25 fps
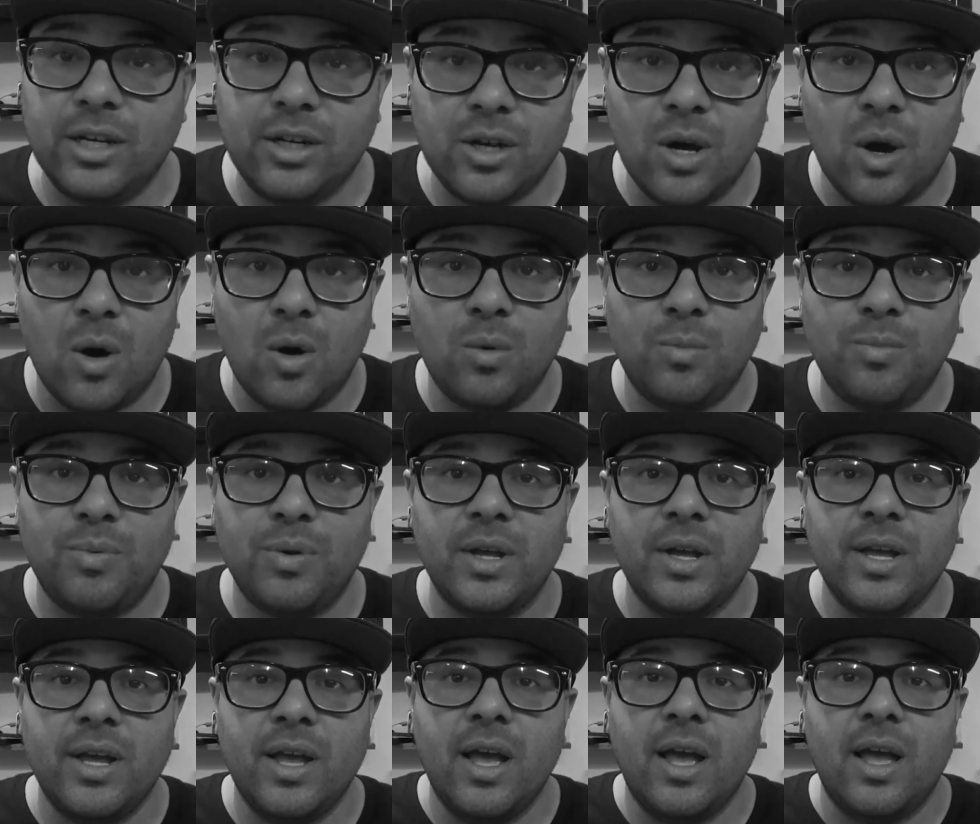dope.
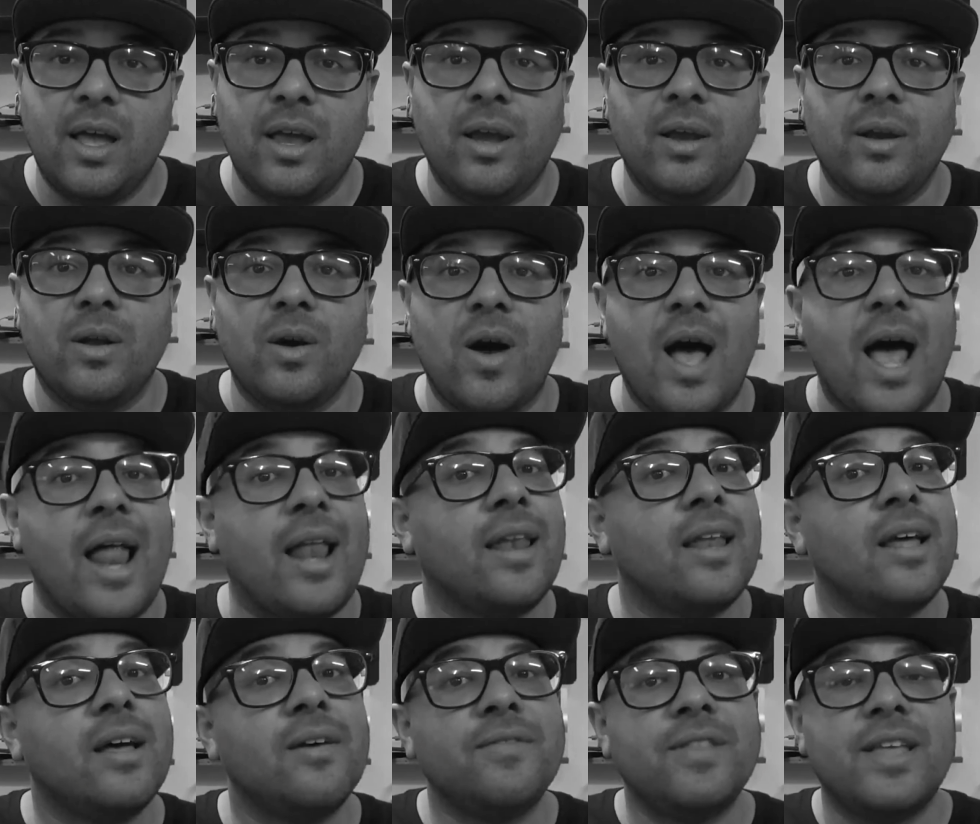You know, I
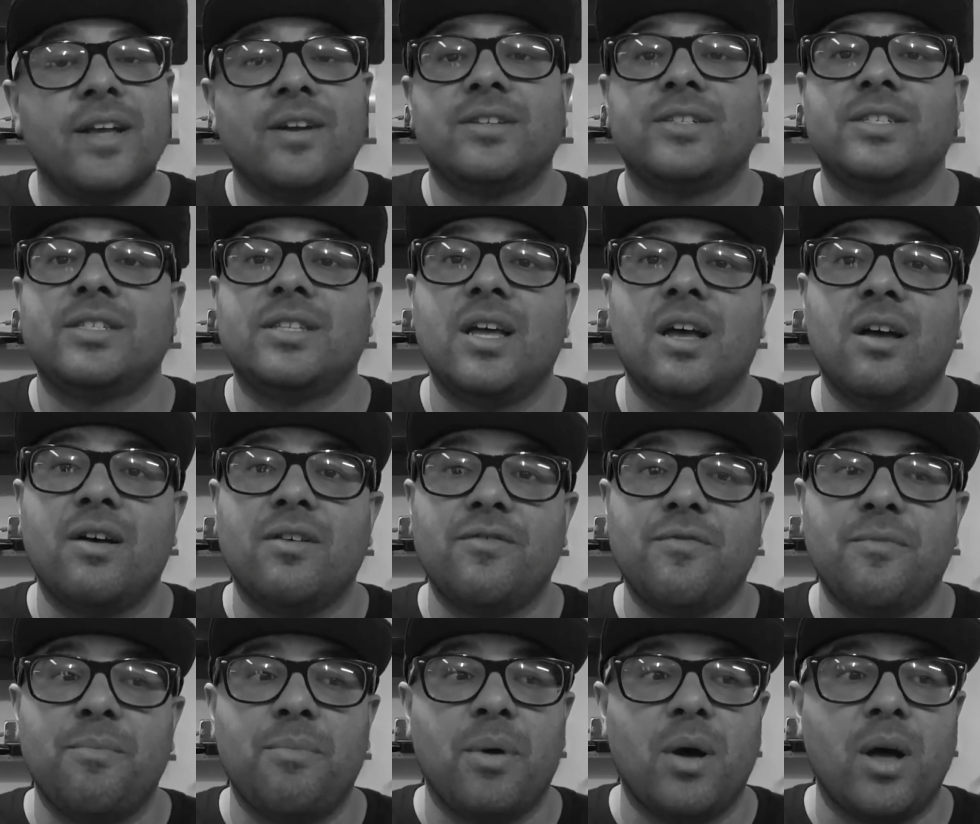love their
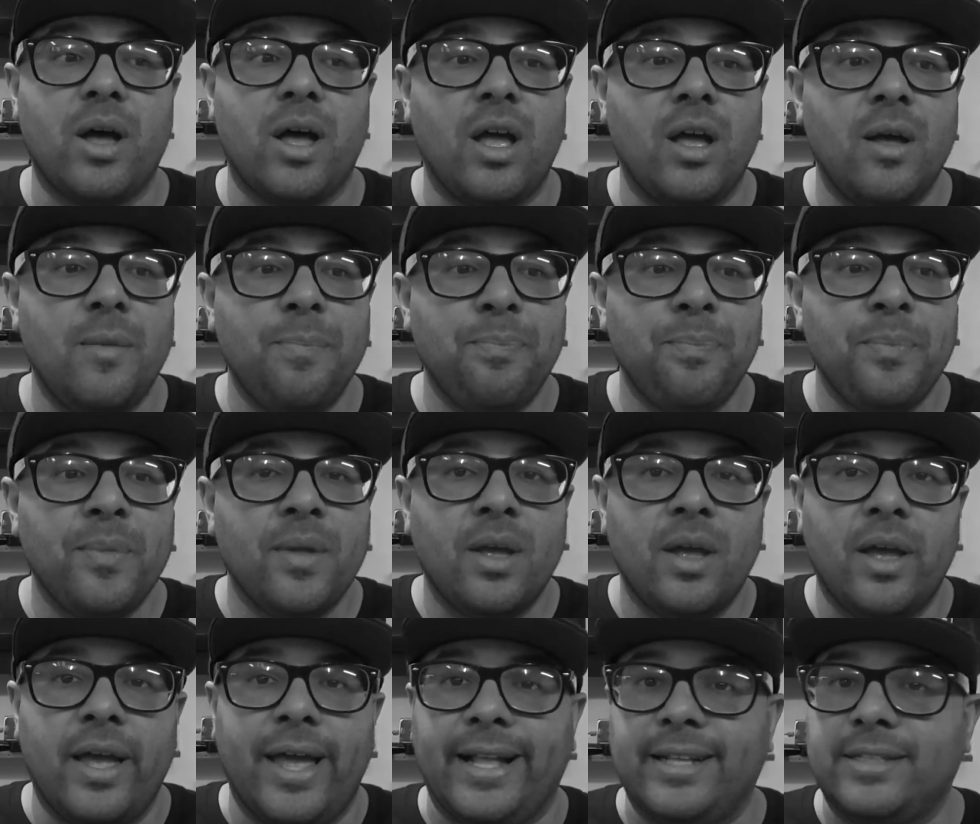stuff, but
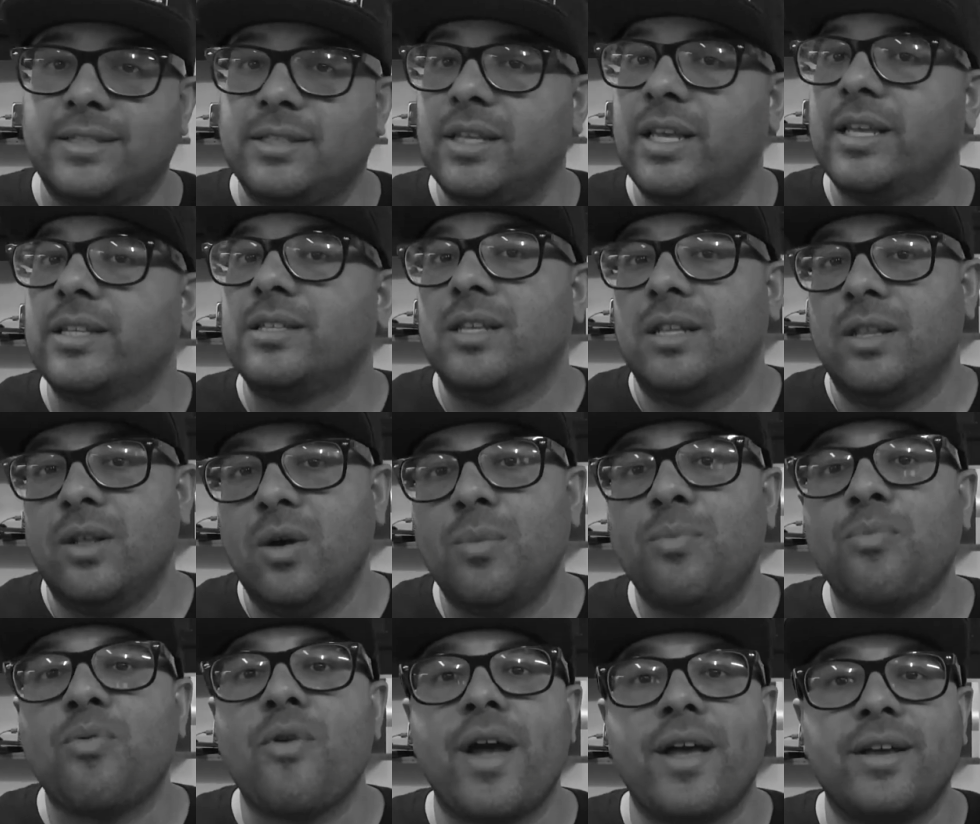it's a
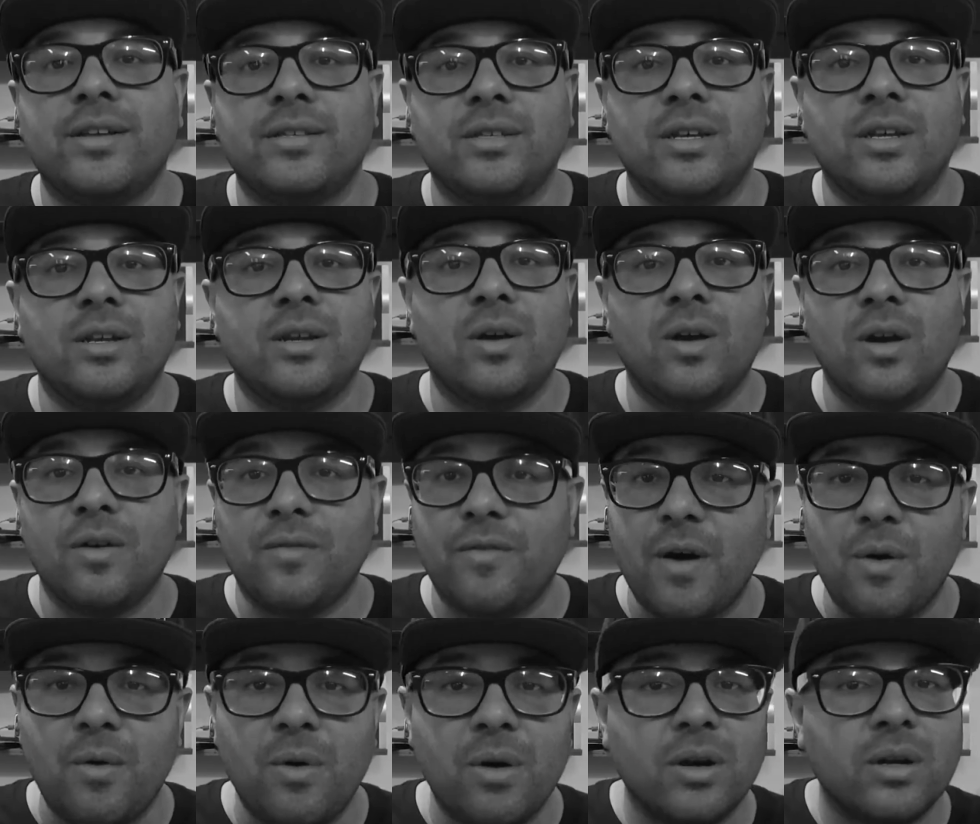little pricey. You know, if
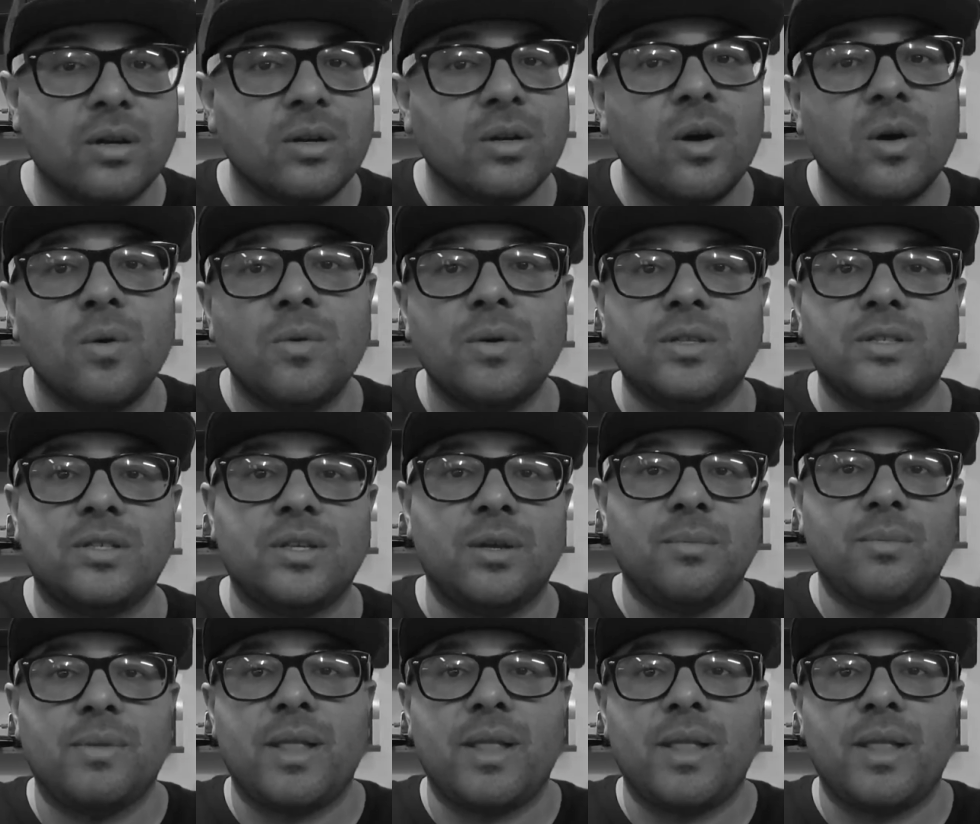I wanted to go with some